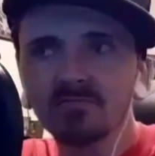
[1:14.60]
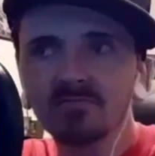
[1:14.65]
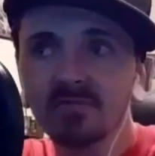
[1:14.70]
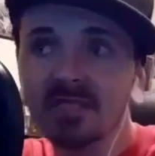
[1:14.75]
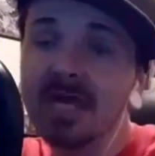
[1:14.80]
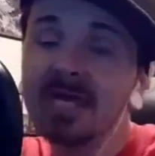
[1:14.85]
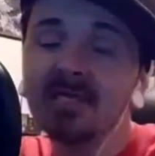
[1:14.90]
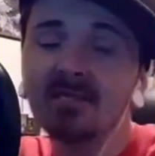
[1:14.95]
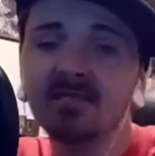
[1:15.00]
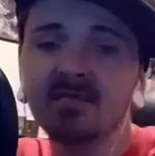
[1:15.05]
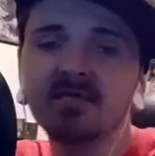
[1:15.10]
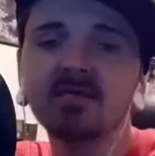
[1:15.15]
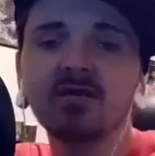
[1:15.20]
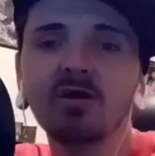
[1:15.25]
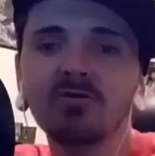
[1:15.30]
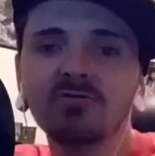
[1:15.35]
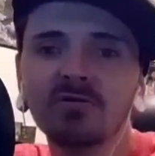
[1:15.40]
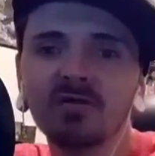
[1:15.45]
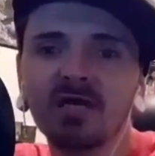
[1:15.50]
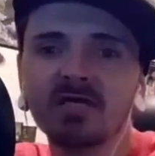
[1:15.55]
lately.
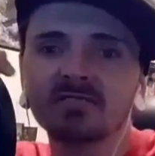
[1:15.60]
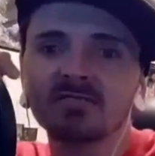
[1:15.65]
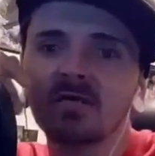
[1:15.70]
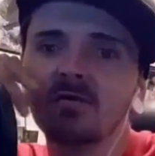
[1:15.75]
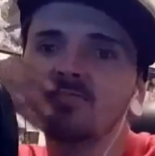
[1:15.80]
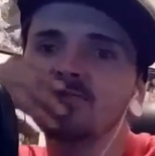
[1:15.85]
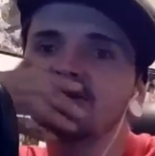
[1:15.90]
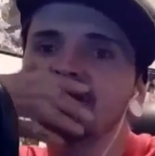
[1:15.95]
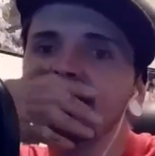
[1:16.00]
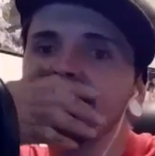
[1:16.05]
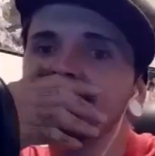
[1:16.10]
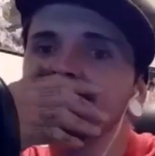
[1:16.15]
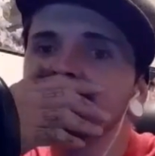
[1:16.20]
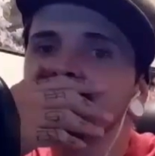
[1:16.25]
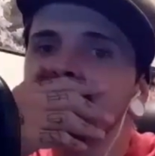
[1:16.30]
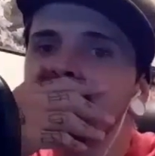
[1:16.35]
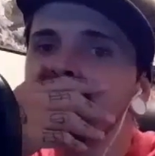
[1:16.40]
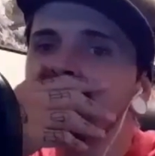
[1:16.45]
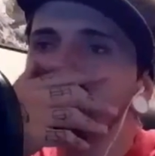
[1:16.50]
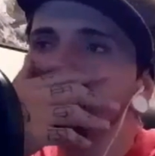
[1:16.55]
The last couple of
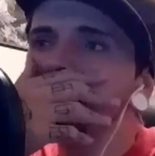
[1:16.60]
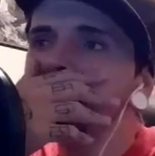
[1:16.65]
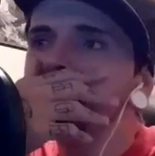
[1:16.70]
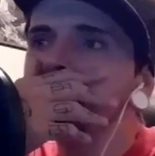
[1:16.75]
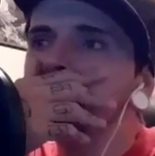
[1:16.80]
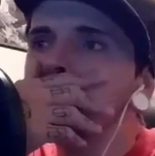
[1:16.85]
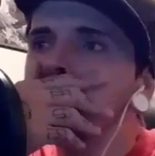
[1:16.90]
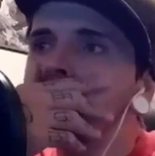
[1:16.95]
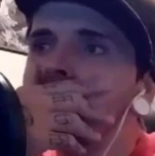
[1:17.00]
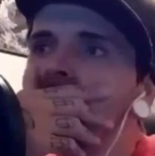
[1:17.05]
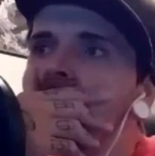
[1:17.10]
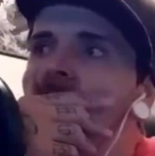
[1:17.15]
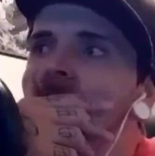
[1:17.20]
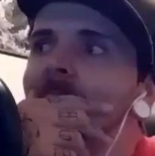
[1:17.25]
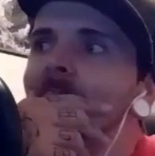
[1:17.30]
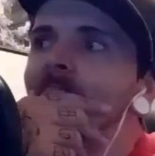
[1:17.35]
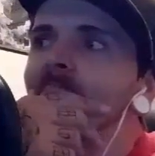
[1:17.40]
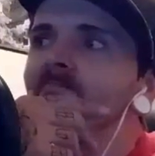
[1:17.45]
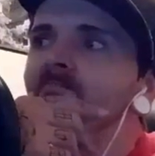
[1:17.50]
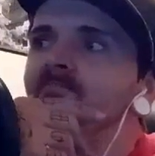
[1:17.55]
days.
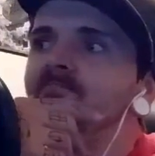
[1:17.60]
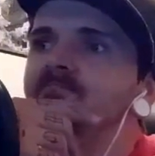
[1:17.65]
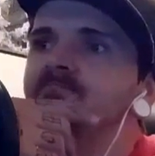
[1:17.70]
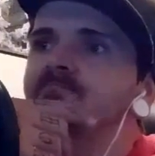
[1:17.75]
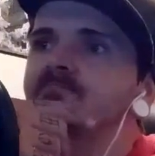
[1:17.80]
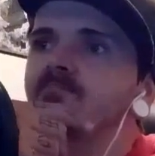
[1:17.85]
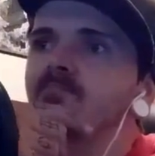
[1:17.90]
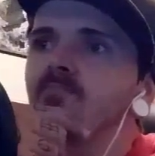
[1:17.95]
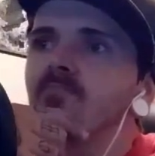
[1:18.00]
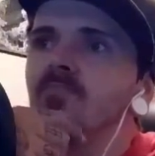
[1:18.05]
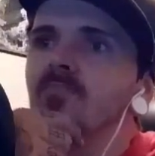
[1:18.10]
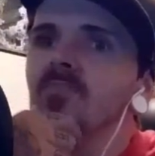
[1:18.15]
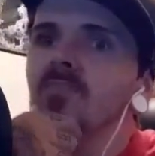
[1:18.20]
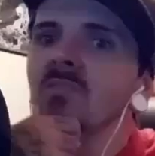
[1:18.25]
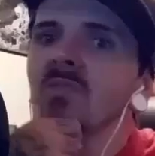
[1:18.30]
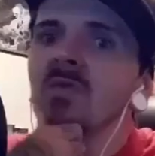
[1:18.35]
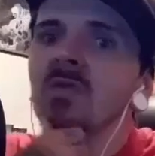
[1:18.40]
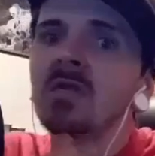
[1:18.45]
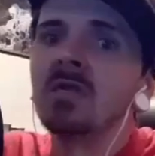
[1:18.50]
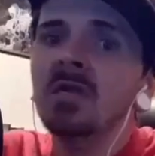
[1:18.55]
Um,
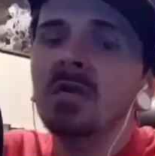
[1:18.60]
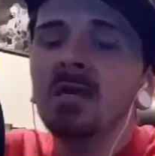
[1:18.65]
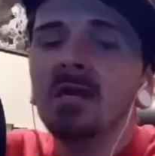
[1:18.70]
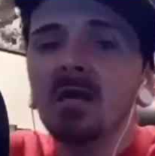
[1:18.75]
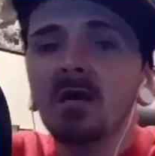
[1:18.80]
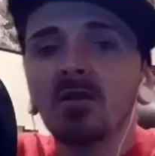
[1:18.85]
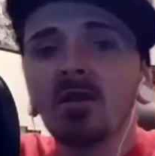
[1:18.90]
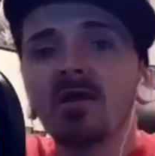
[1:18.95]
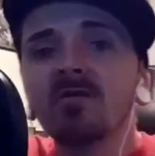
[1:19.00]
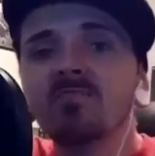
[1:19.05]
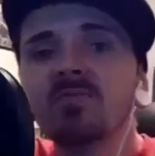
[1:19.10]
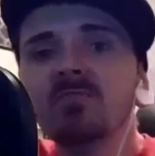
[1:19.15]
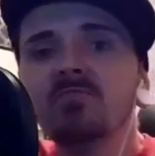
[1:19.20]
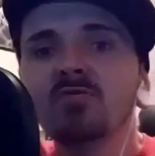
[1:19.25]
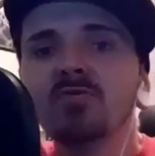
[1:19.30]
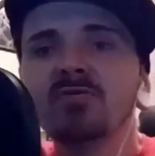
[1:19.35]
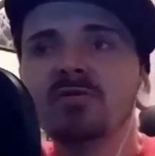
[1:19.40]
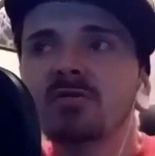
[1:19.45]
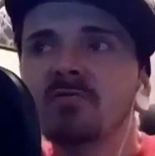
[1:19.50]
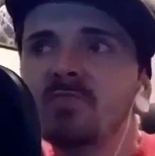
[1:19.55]
a lot of
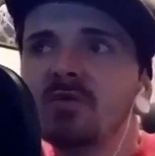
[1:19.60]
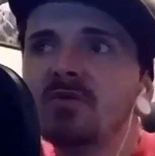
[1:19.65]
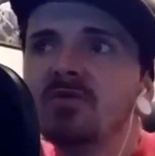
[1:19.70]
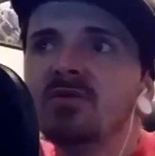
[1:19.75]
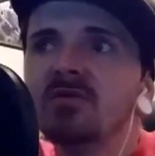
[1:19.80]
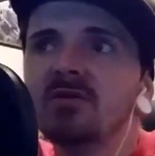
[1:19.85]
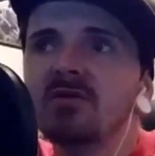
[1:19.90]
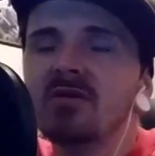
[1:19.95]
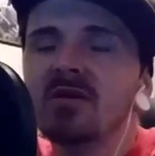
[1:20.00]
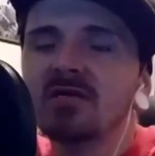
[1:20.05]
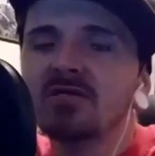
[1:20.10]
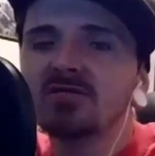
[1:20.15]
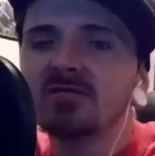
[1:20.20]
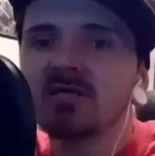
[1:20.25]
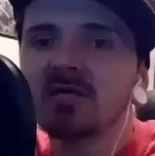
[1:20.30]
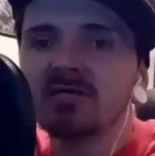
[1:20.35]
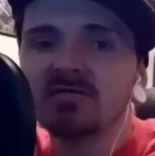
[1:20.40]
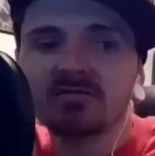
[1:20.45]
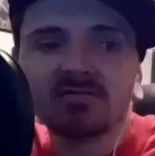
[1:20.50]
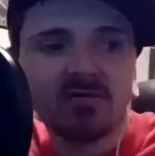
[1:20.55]
people in the community are actually
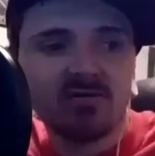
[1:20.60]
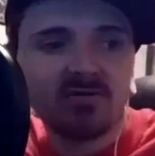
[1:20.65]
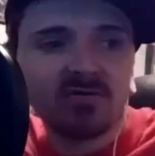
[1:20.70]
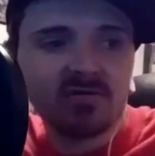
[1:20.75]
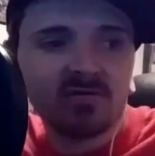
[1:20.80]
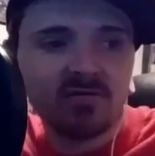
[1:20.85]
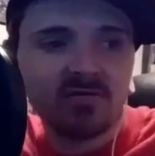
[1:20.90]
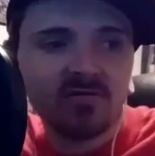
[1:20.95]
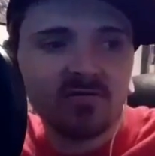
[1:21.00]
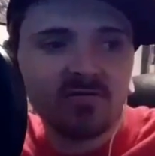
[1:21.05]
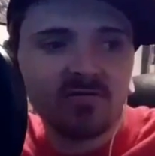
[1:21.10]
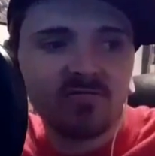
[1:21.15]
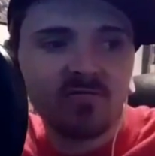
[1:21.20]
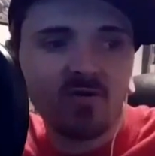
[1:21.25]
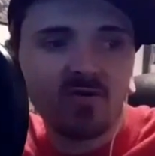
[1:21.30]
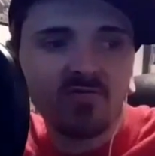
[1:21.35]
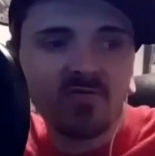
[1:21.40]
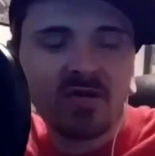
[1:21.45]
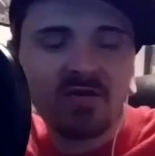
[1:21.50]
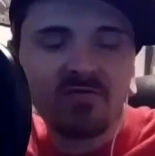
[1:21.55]
kind of starting to
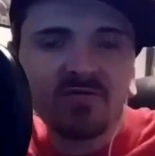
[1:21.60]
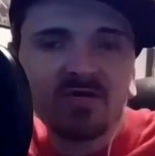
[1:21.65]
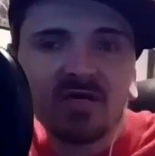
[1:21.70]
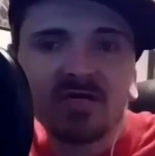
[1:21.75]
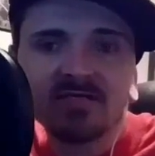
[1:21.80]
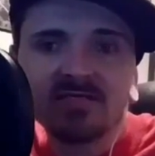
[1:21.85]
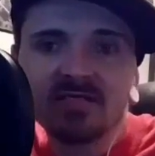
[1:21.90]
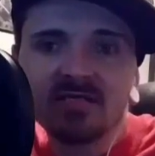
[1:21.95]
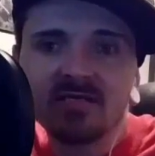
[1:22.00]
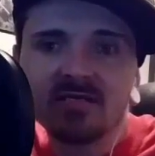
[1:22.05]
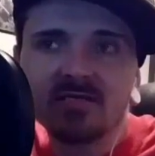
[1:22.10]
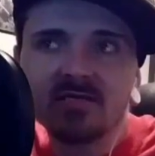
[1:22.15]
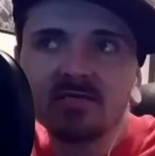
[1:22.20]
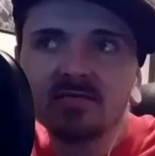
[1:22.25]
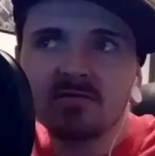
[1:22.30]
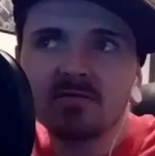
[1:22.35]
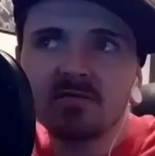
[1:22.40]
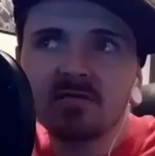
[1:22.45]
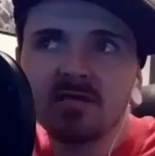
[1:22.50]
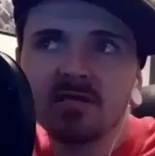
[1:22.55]
throw around the
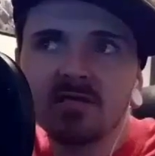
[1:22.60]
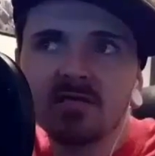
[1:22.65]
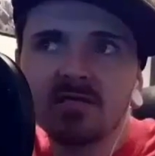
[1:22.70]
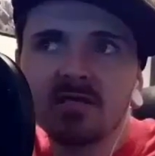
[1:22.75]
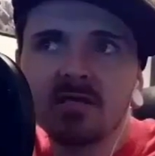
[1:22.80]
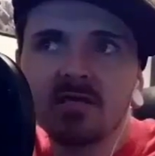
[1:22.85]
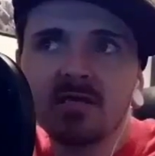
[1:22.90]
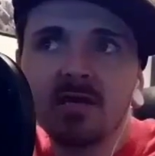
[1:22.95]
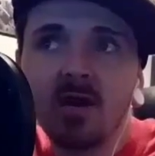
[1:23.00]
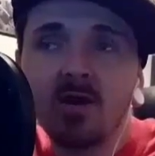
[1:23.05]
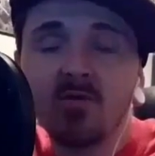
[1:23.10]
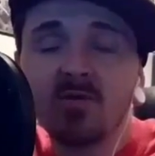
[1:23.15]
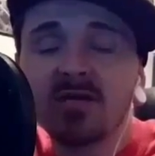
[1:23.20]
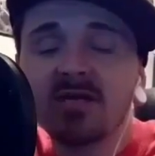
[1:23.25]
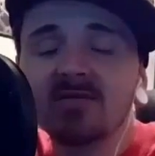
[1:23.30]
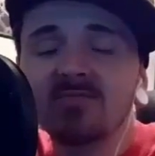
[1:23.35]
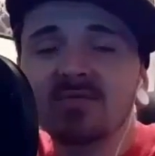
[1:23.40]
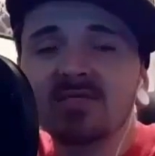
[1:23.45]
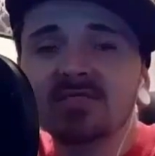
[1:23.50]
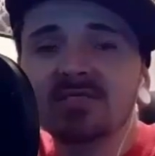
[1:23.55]
idea, are we
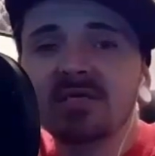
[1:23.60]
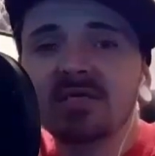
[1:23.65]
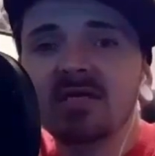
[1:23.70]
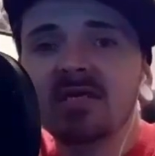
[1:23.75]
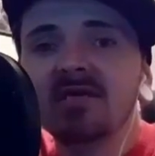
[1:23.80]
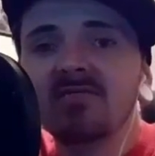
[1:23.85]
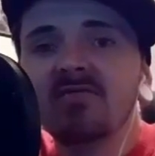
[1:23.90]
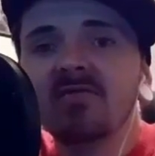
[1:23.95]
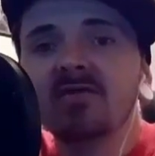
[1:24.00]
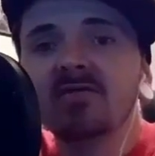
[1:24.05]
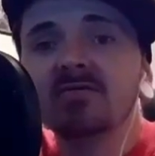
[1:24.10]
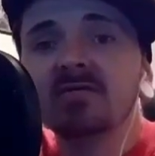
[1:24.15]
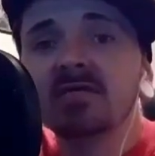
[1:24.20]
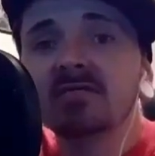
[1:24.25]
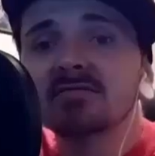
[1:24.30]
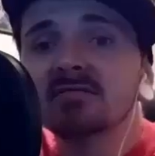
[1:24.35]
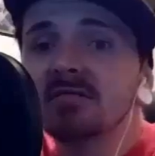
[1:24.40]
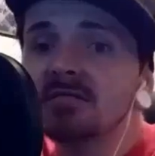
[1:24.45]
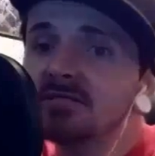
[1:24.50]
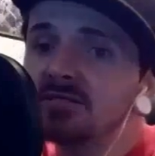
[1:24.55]
going to be seeing anything of
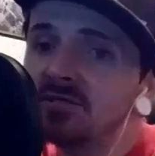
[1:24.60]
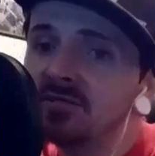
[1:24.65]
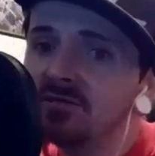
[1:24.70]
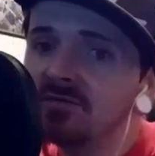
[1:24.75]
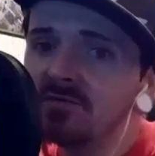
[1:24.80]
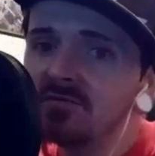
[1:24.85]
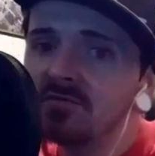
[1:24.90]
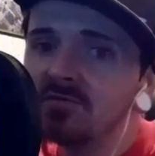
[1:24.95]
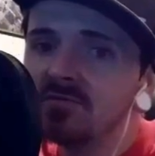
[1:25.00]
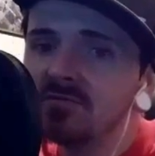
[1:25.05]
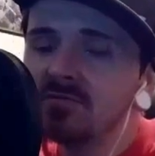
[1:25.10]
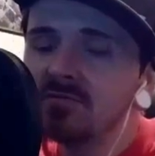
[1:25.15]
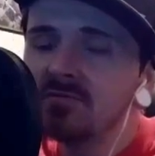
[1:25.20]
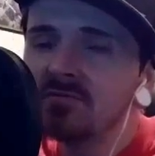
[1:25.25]
Destiny 2